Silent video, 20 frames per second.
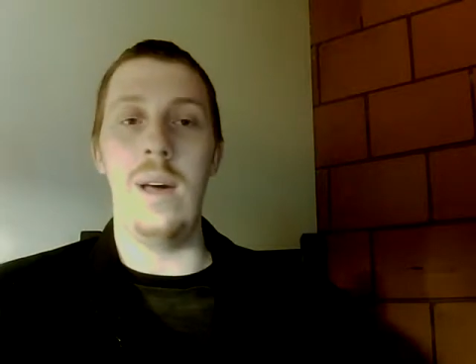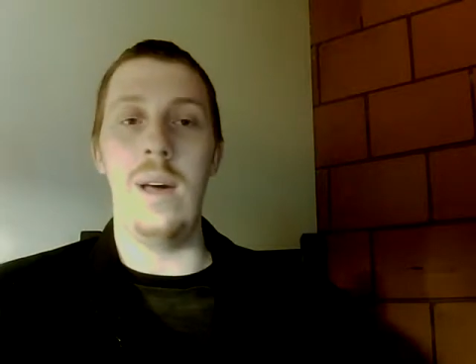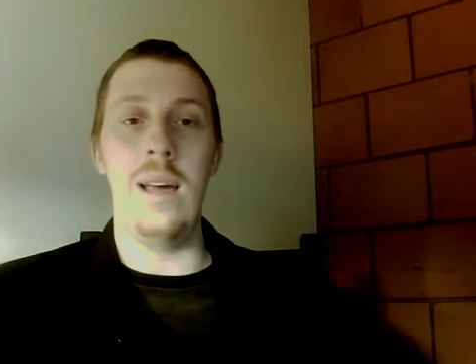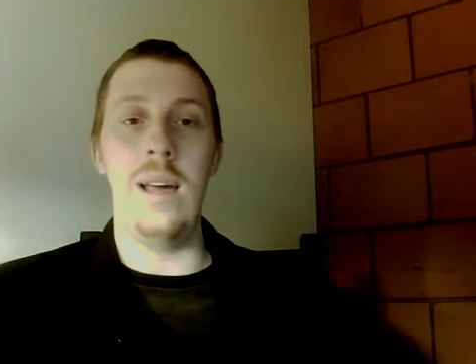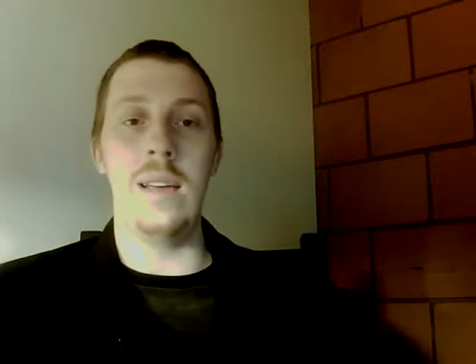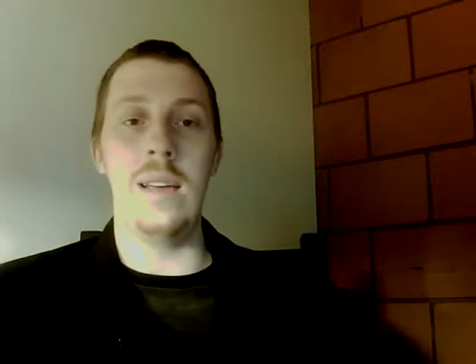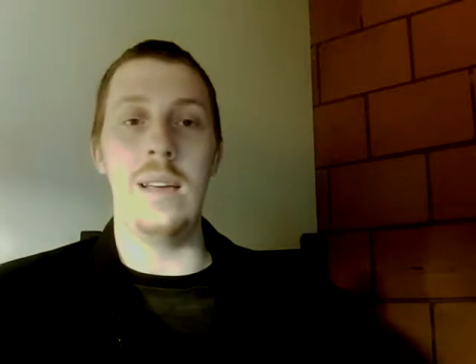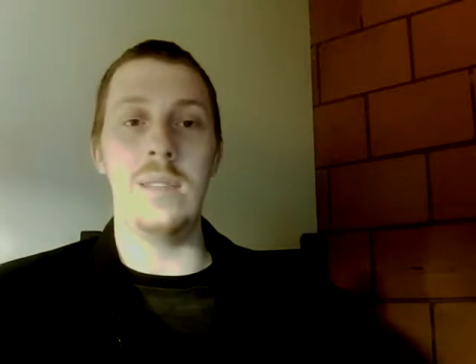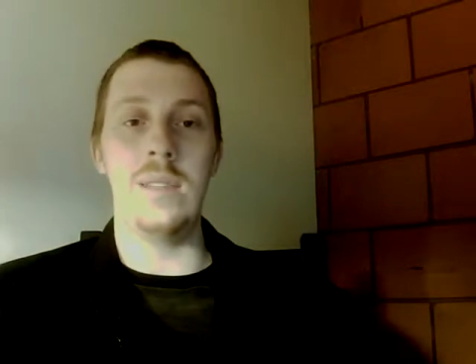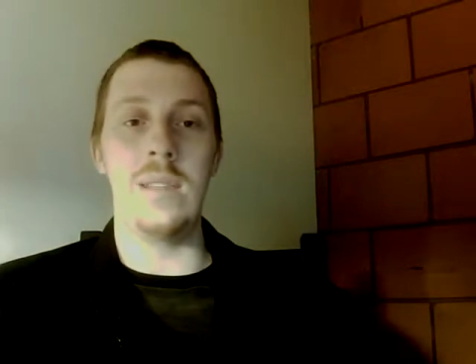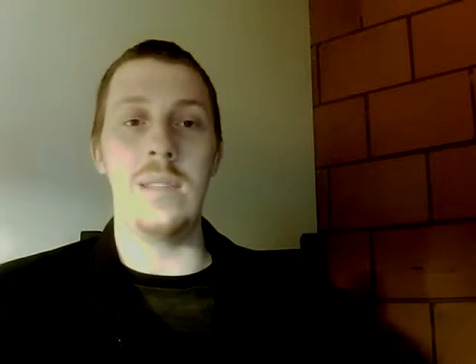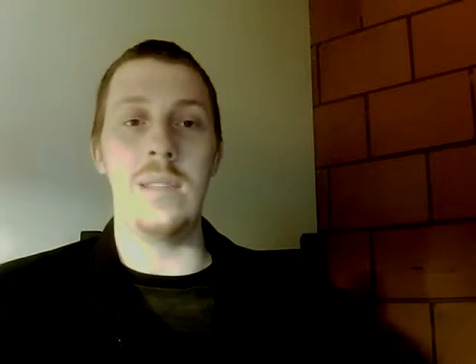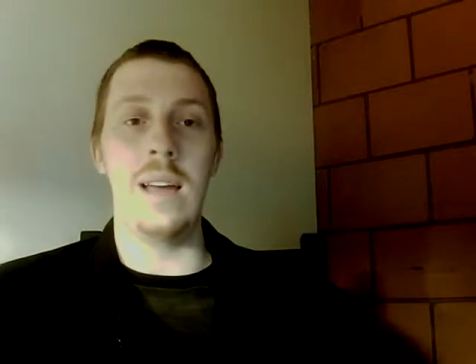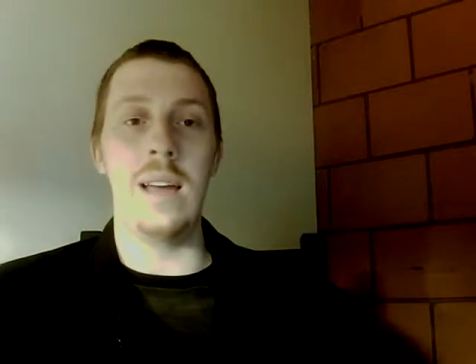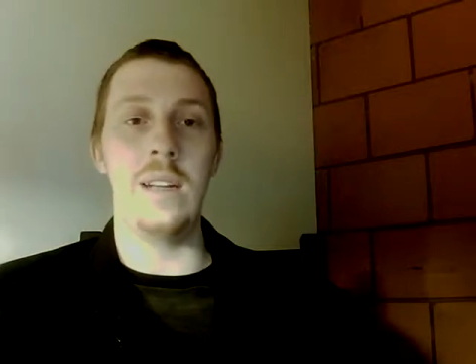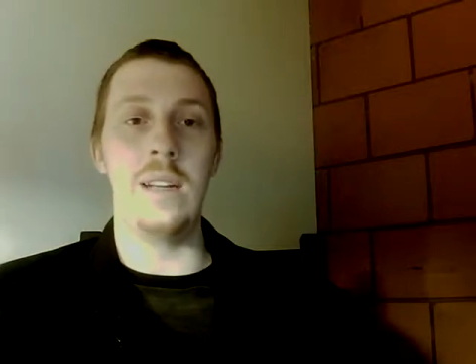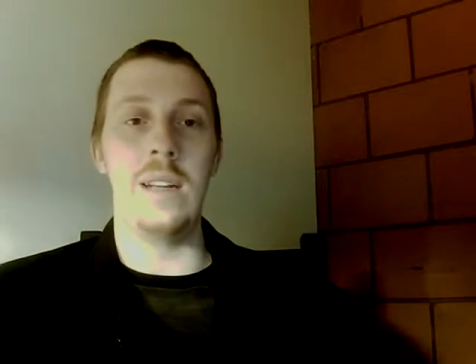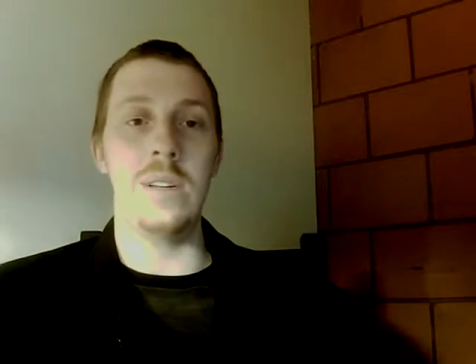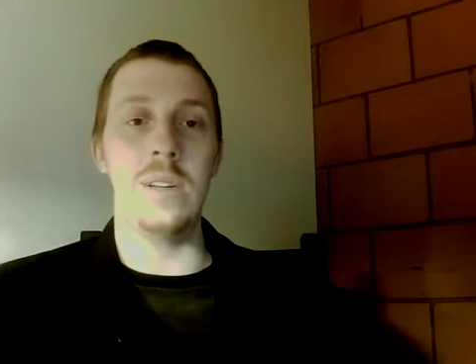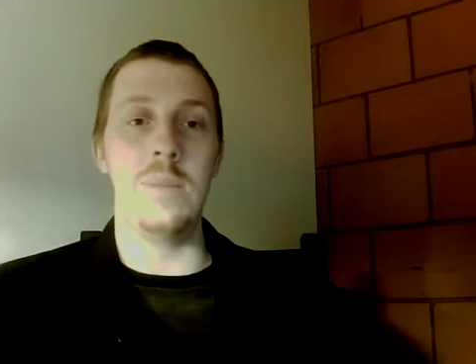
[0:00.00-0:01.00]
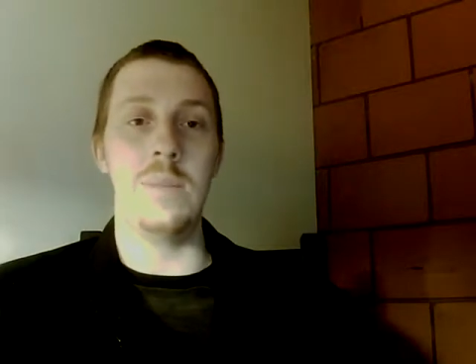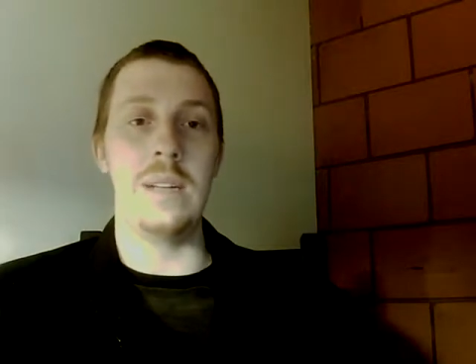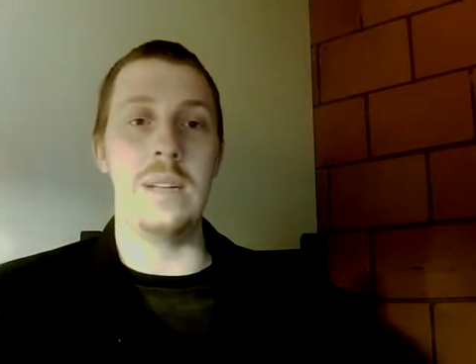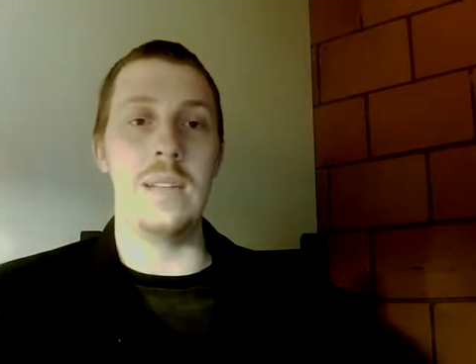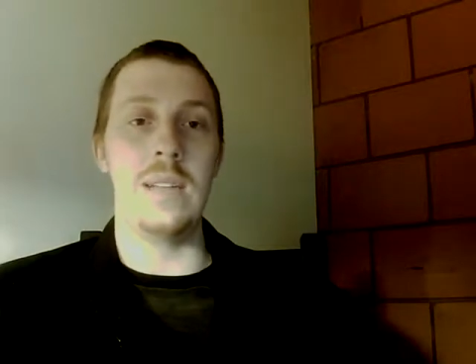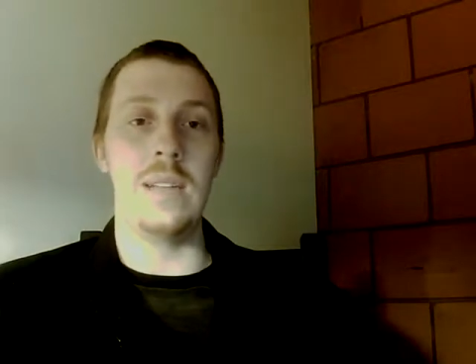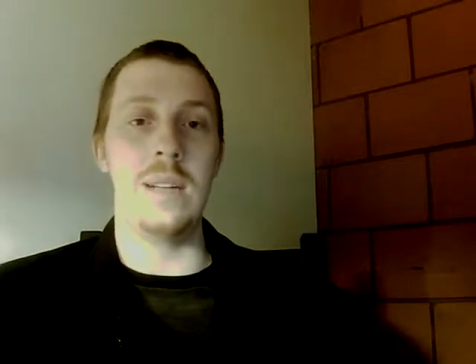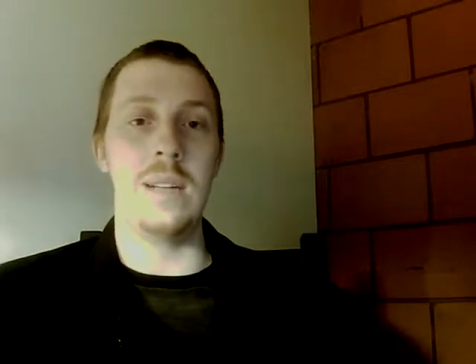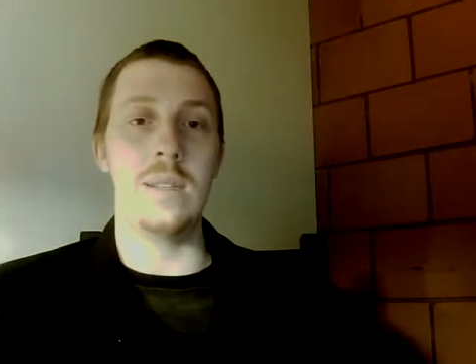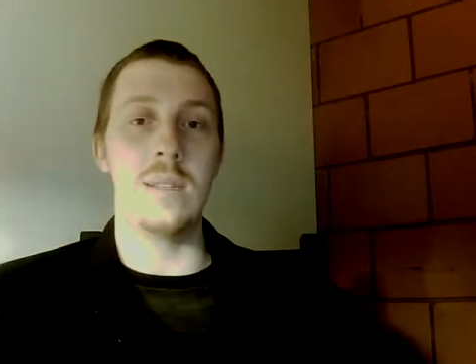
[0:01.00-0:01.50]
a society could
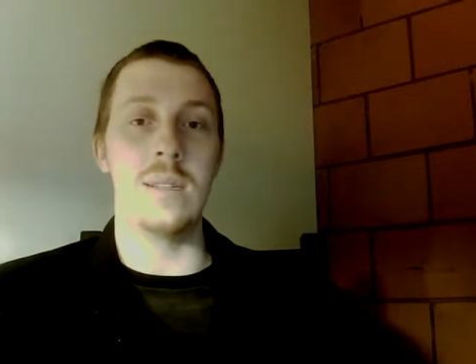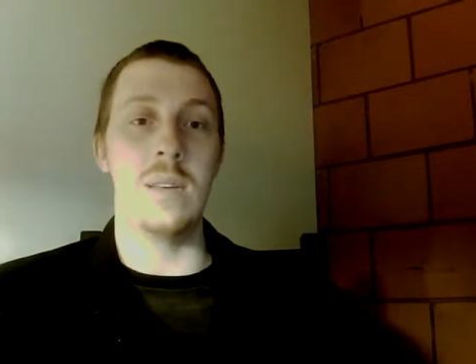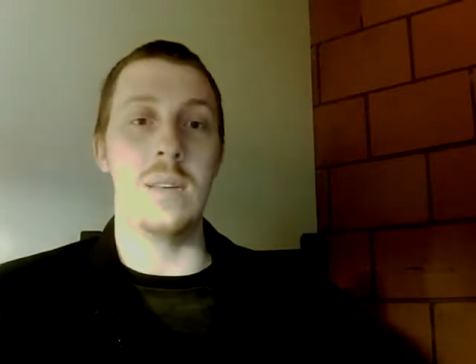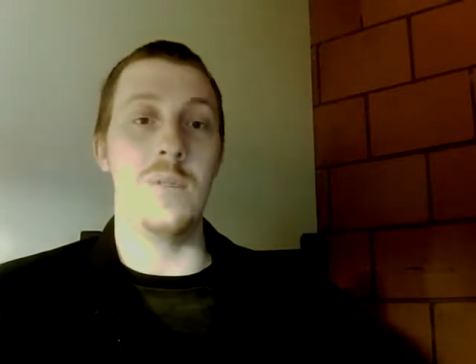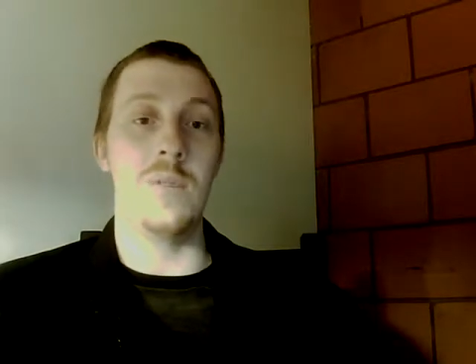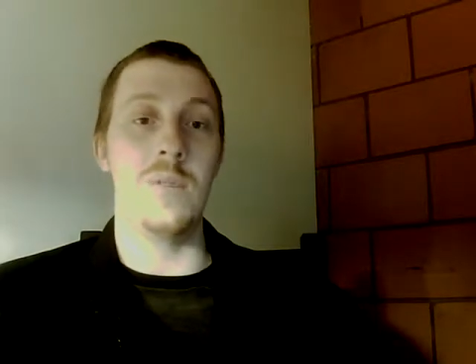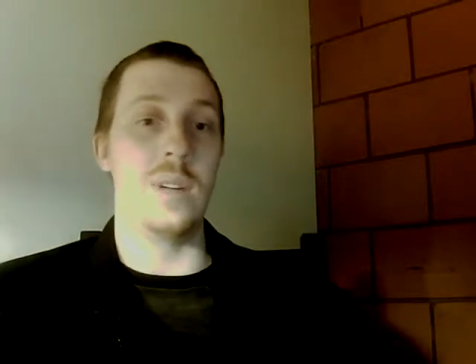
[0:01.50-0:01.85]
maintain itself